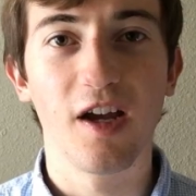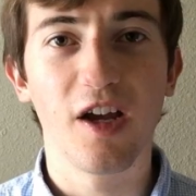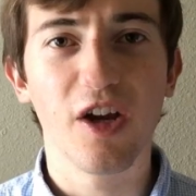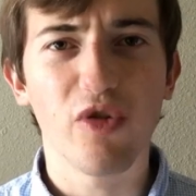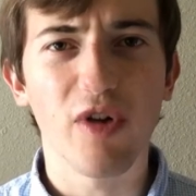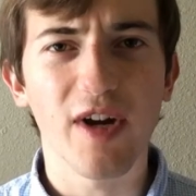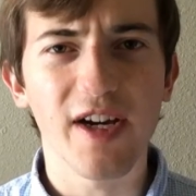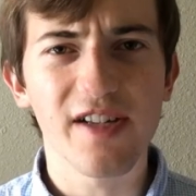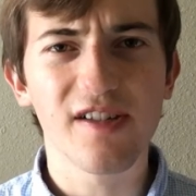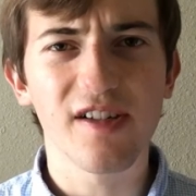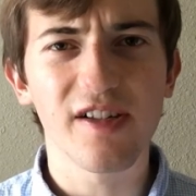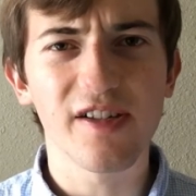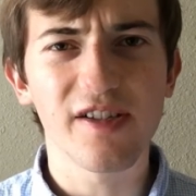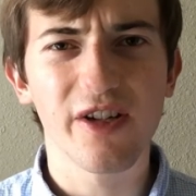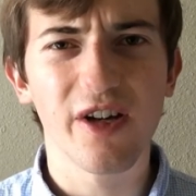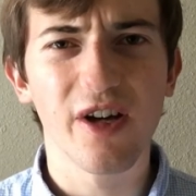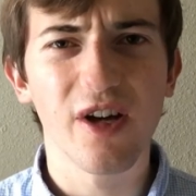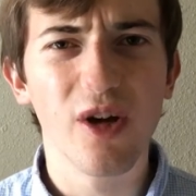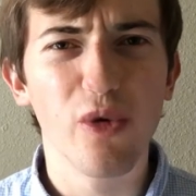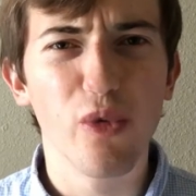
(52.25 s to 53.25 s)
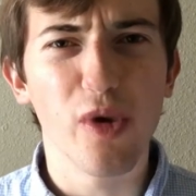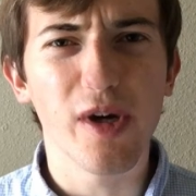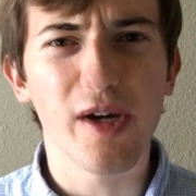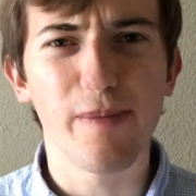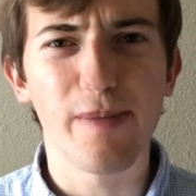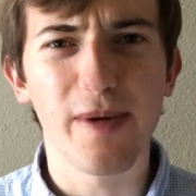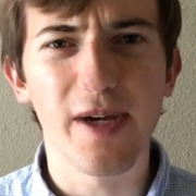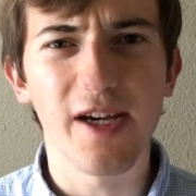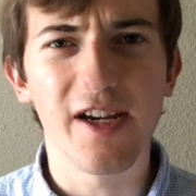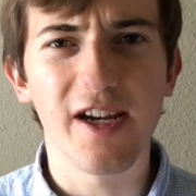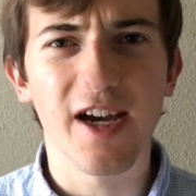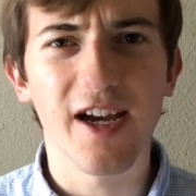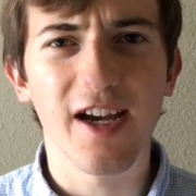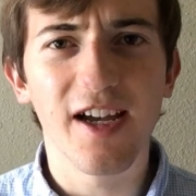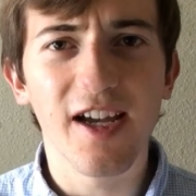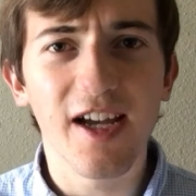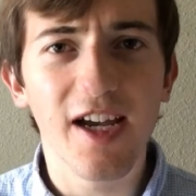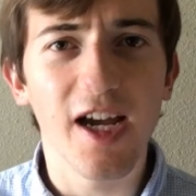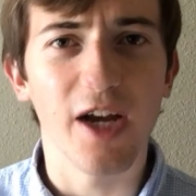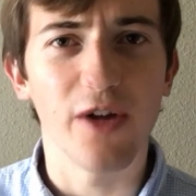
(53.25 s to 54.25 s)
Craigslist, Wikipedia,
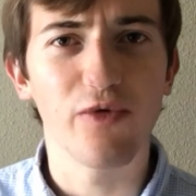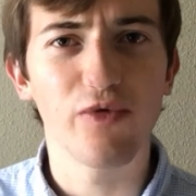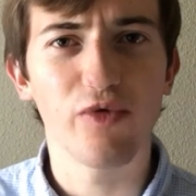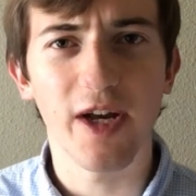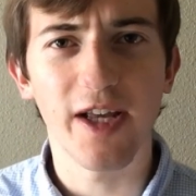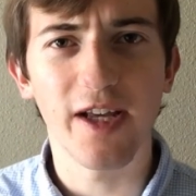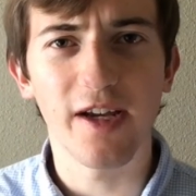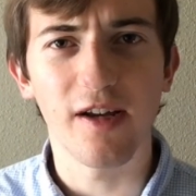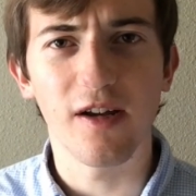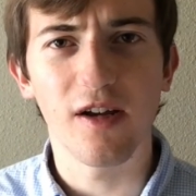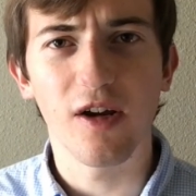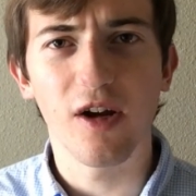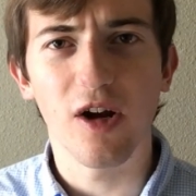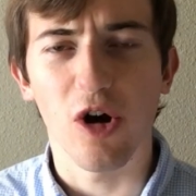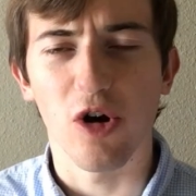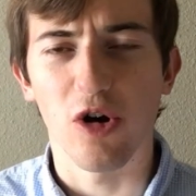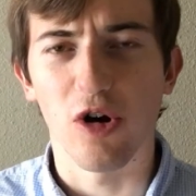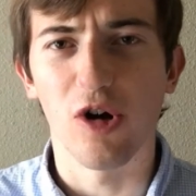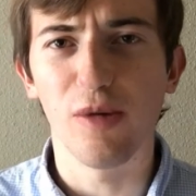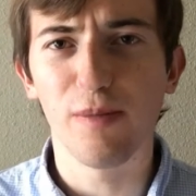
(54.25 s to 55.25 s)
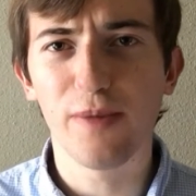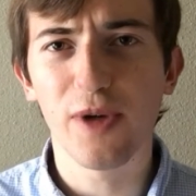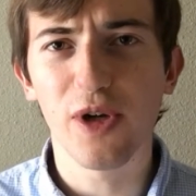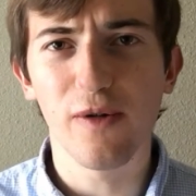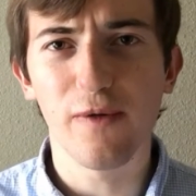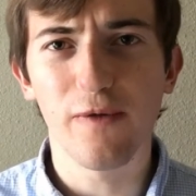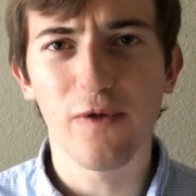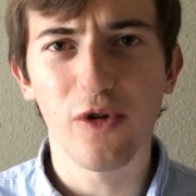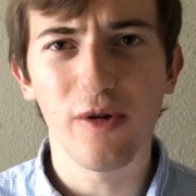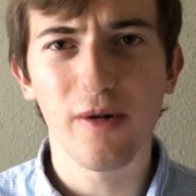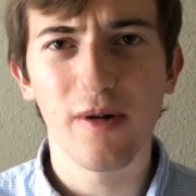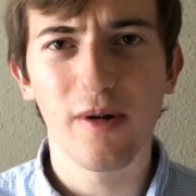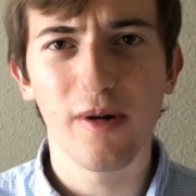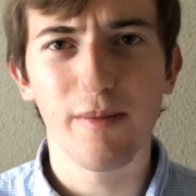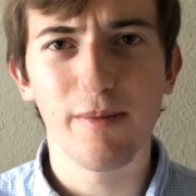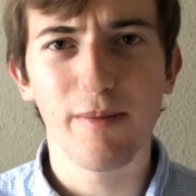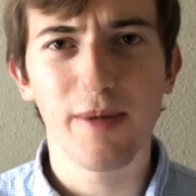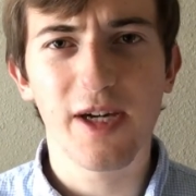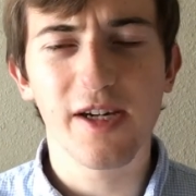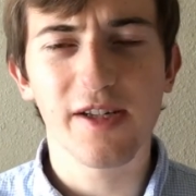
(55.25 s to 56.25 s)
and Reddit are all beautiful
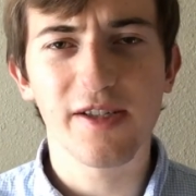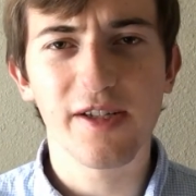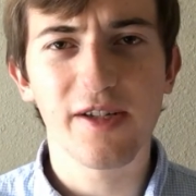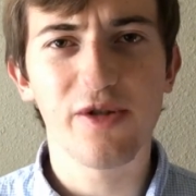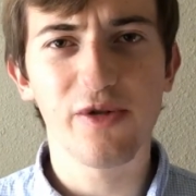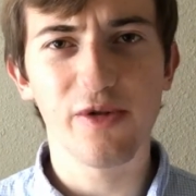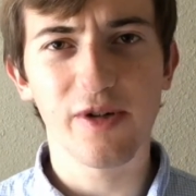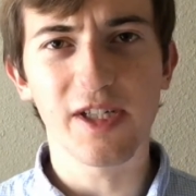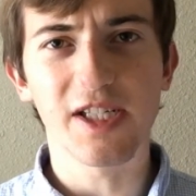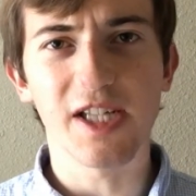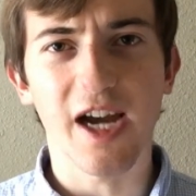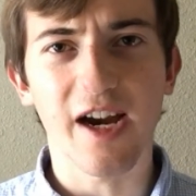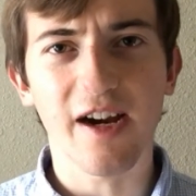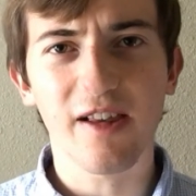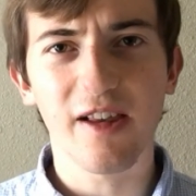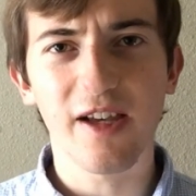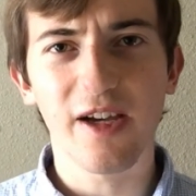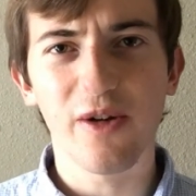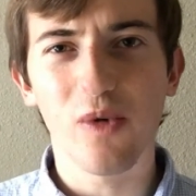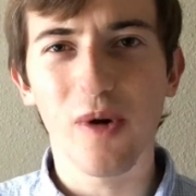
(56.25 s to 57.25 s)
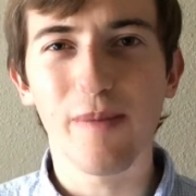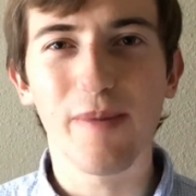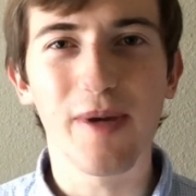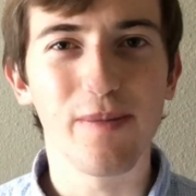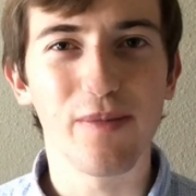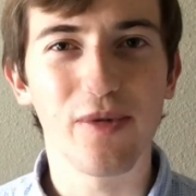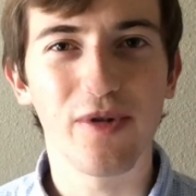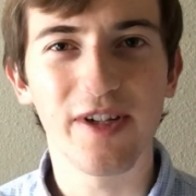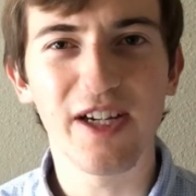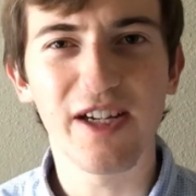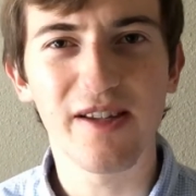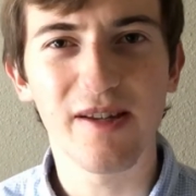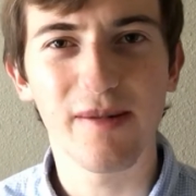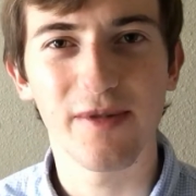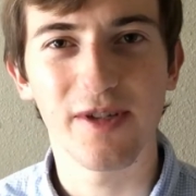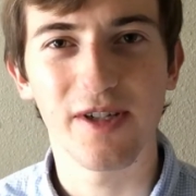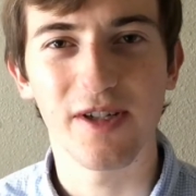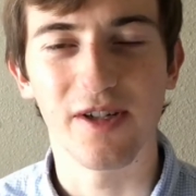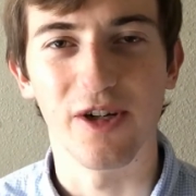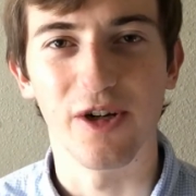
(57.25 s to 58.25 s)
because they do exactly what people need
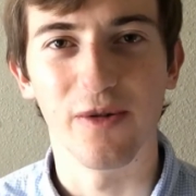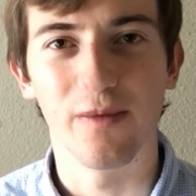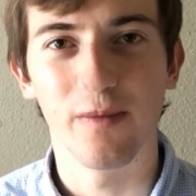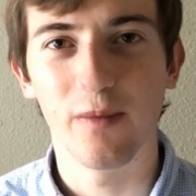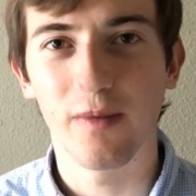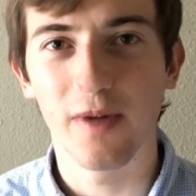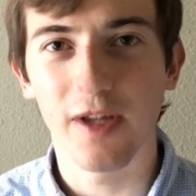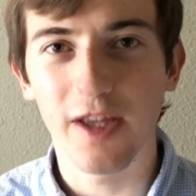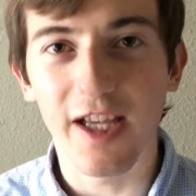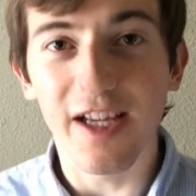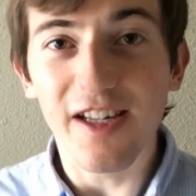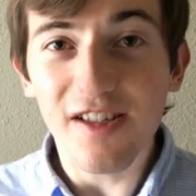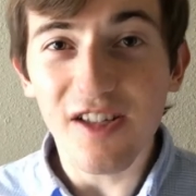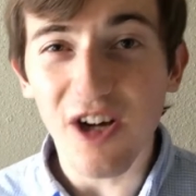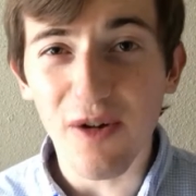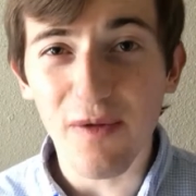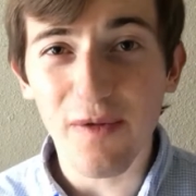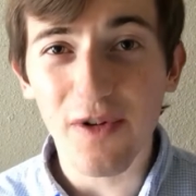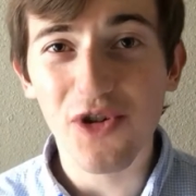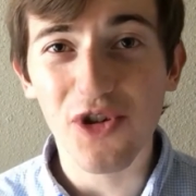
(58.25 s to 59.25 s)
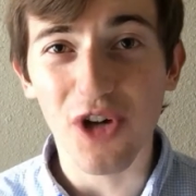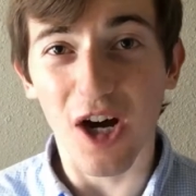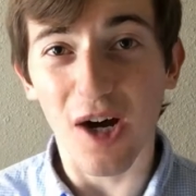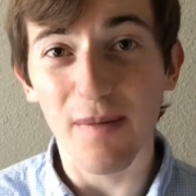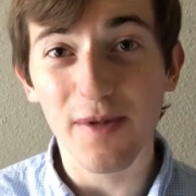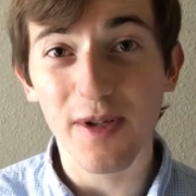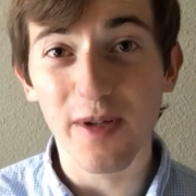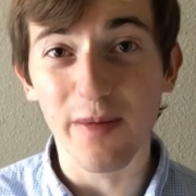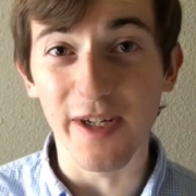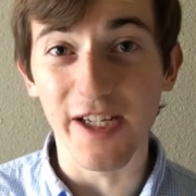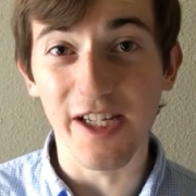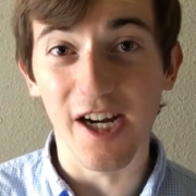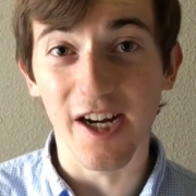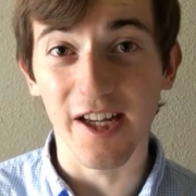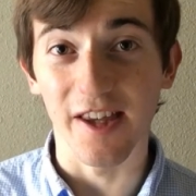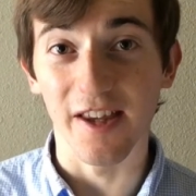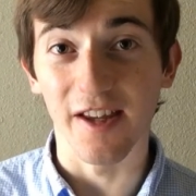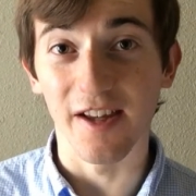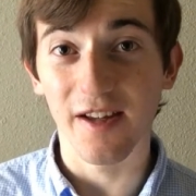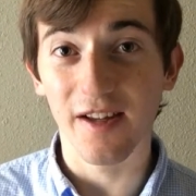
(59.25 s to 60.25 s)
them to do. They solve a job to be
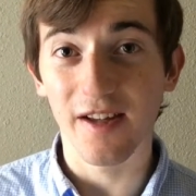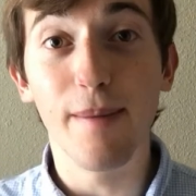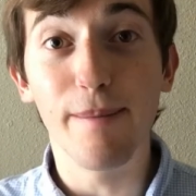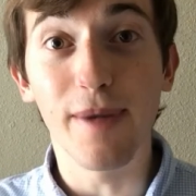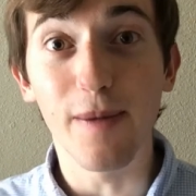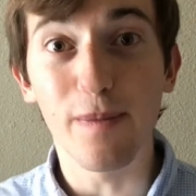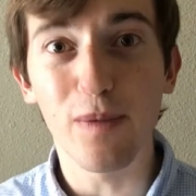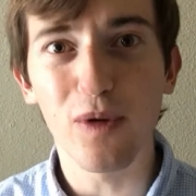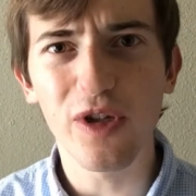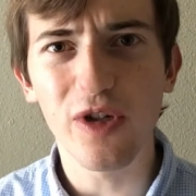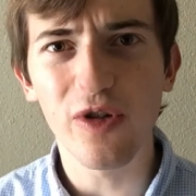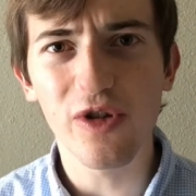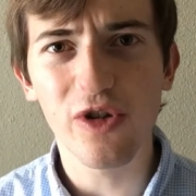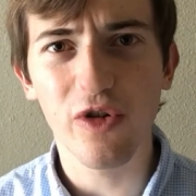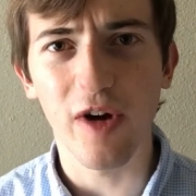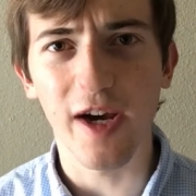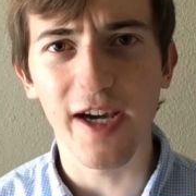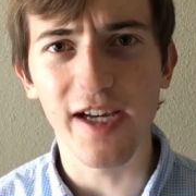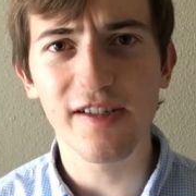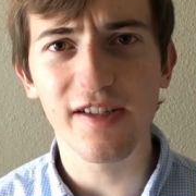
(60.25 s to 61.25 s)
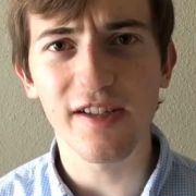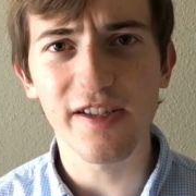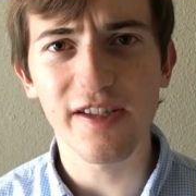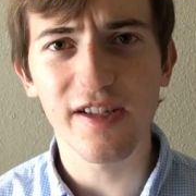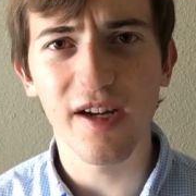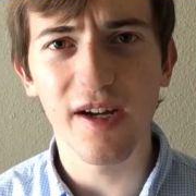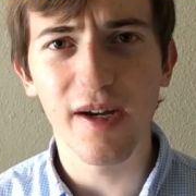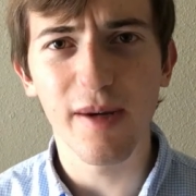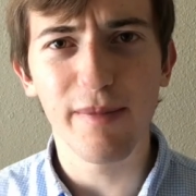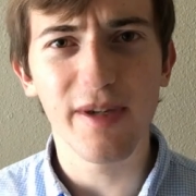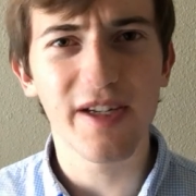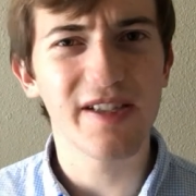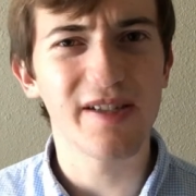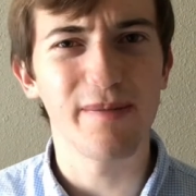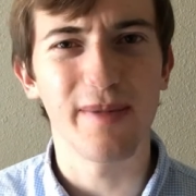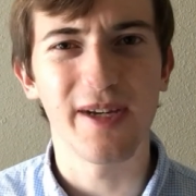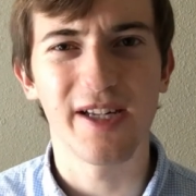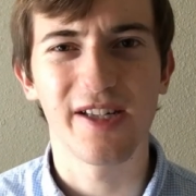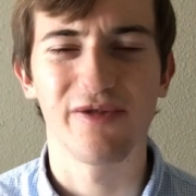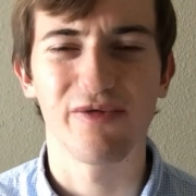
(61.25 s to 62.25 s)
done. People use Craigslist because it
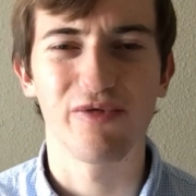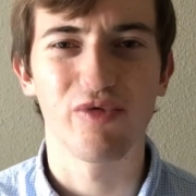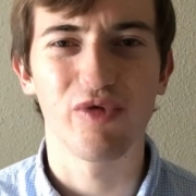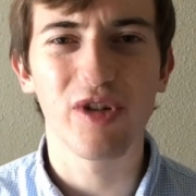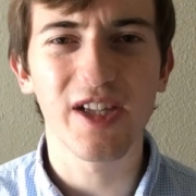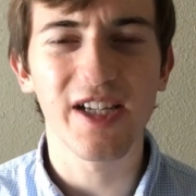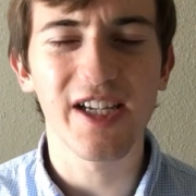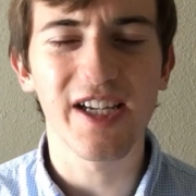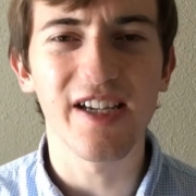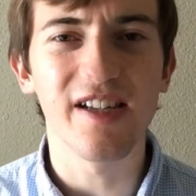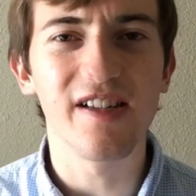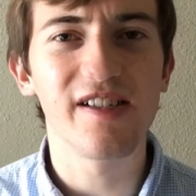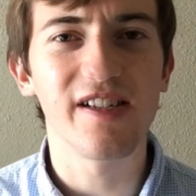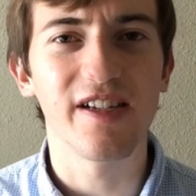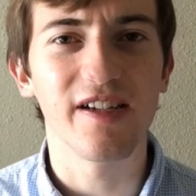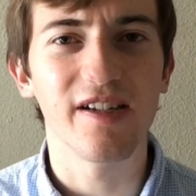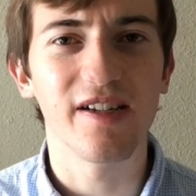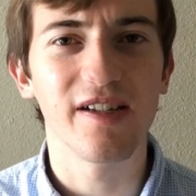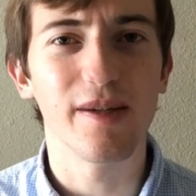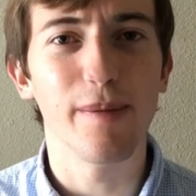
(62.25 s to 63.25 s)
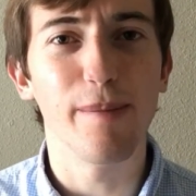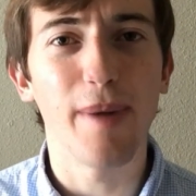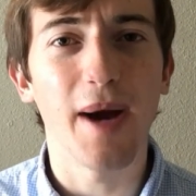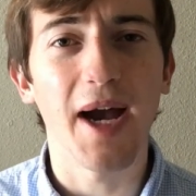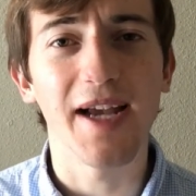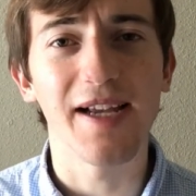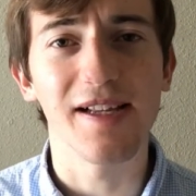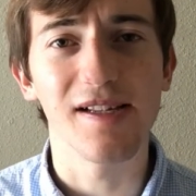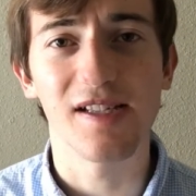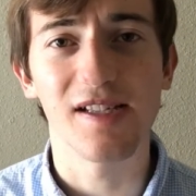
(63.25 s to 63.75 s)
makes it really easy to buy and